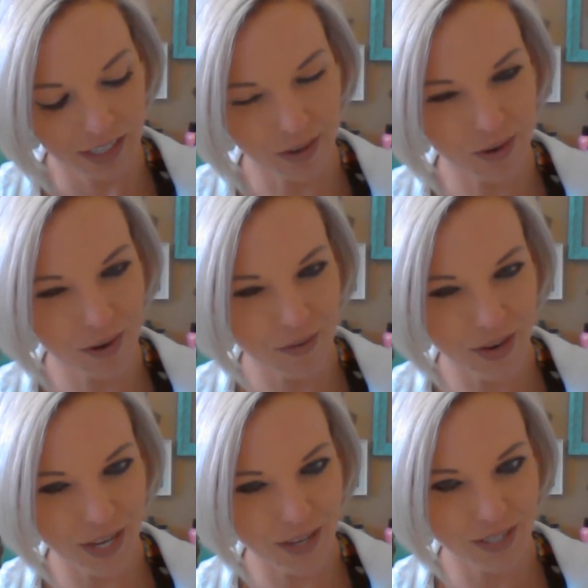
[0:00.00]
I don't know if
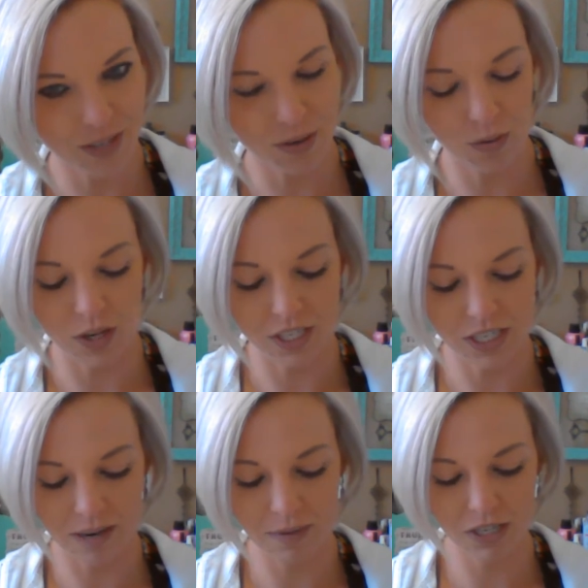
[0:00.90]
I used the orange.
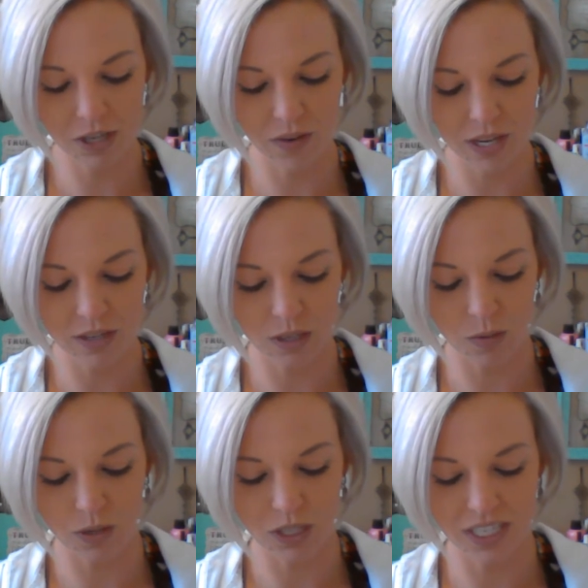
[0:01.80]
I'm not sure if I used the
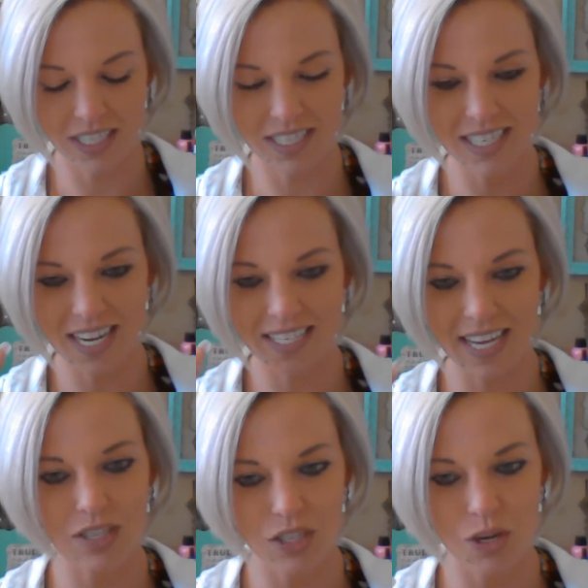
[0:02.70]
orange because it stands
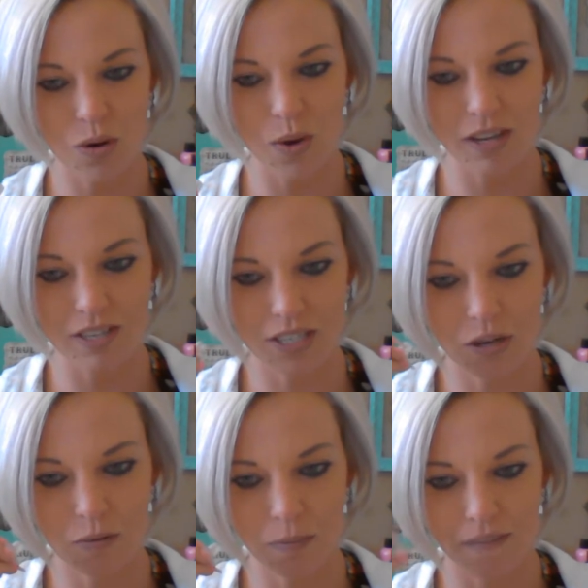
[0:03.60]
out so well. It's
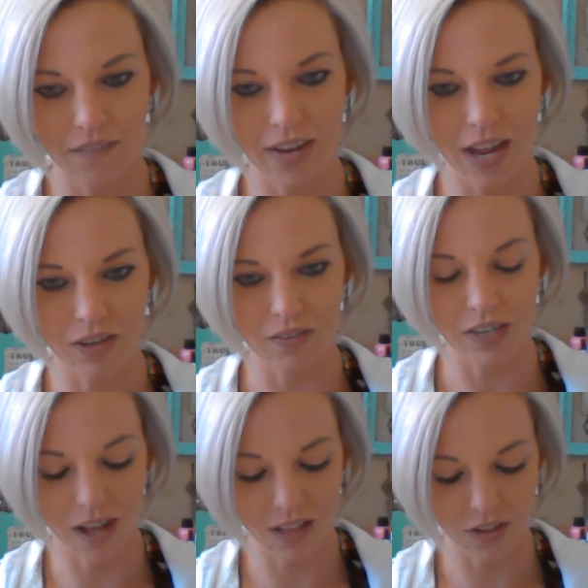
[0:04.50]
so profound of a
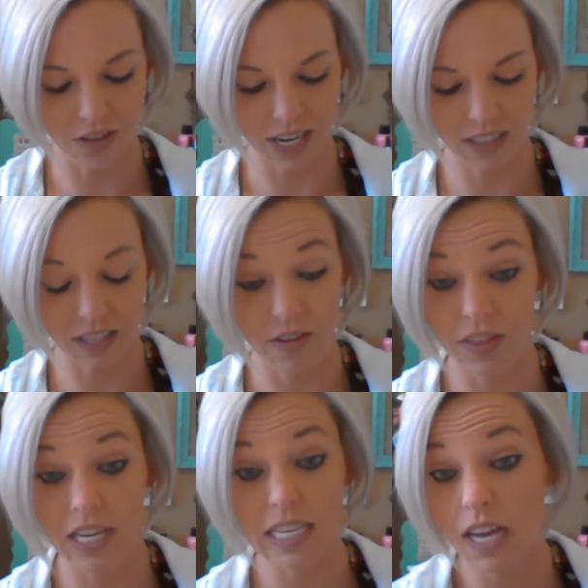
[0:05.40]
color that I love it.
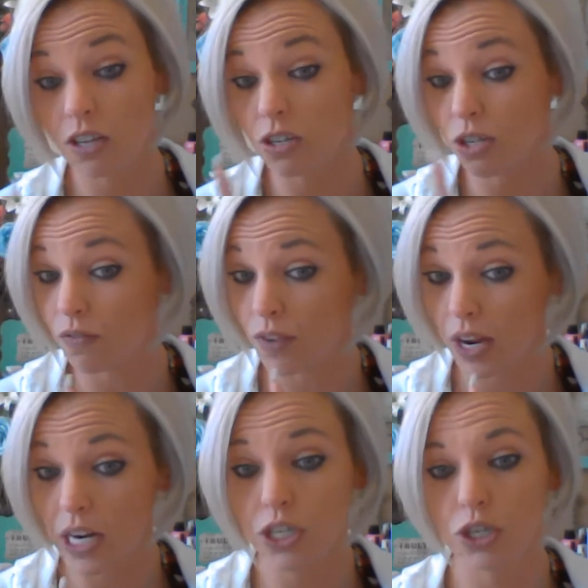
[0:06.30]
And these colors are
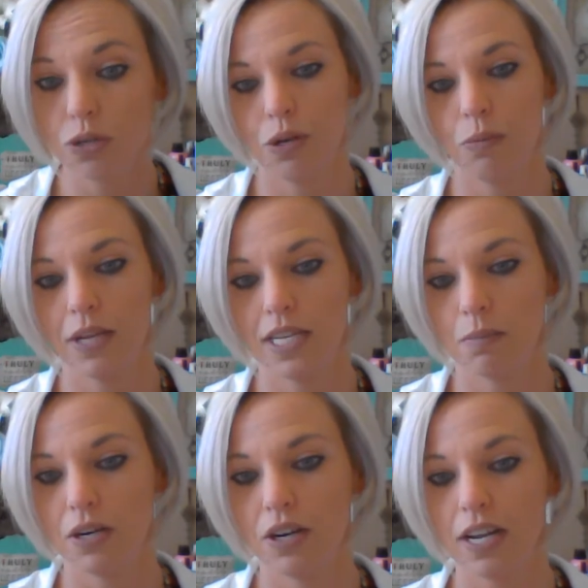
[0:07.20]
very true when you place them
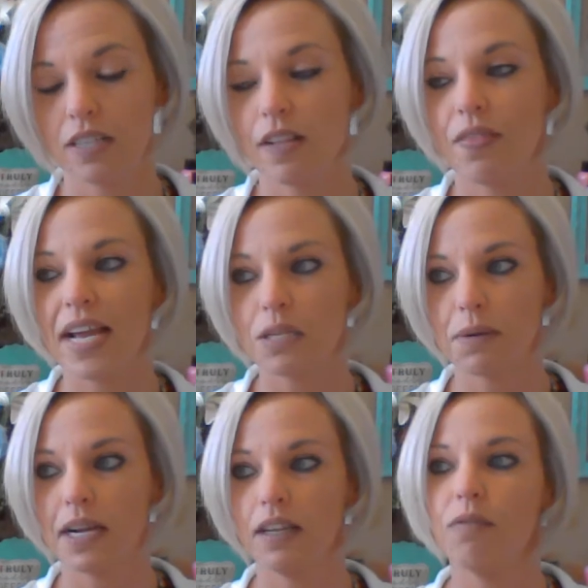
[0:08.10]
on your nails and that's what
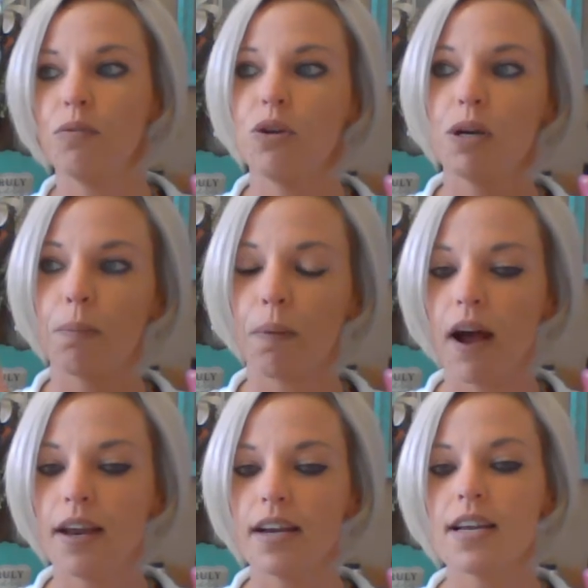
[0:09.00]
I love. When you get a
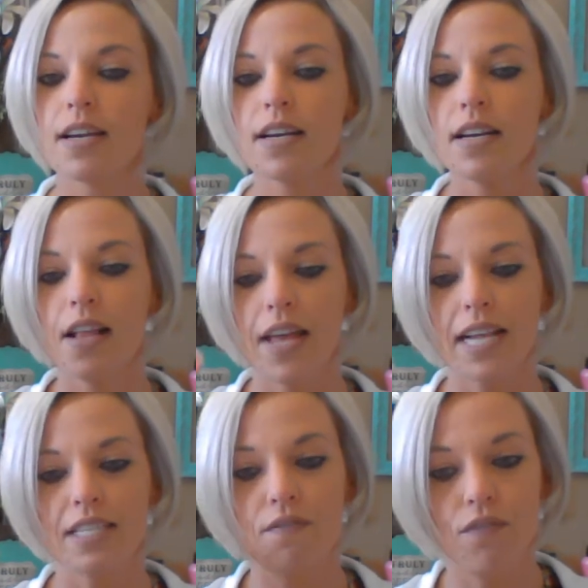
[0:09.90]
product that
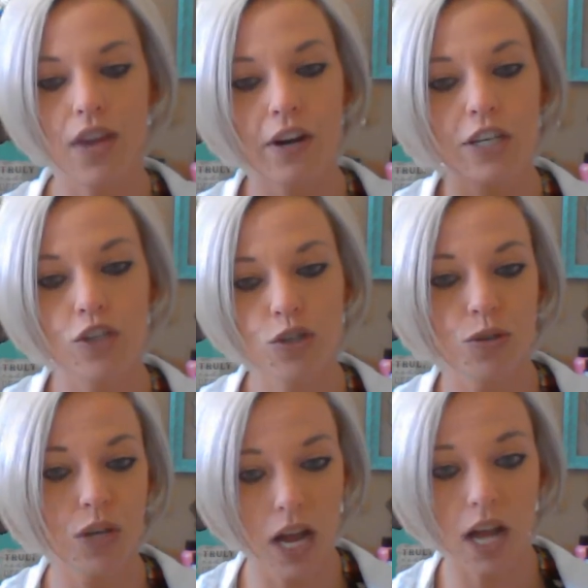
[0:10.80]
has a very true
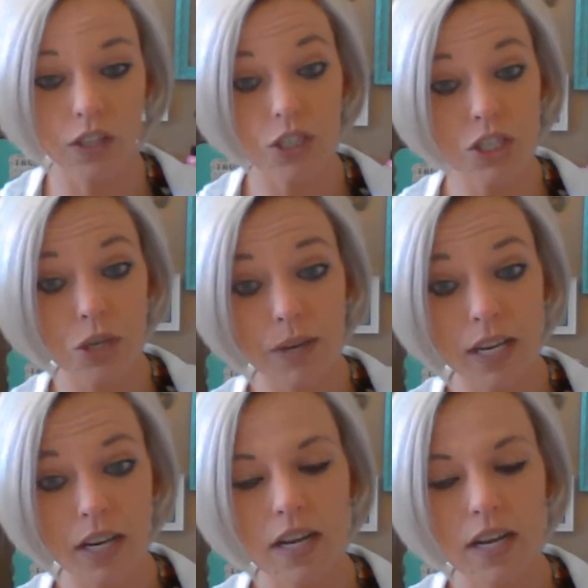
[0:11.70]
color to it.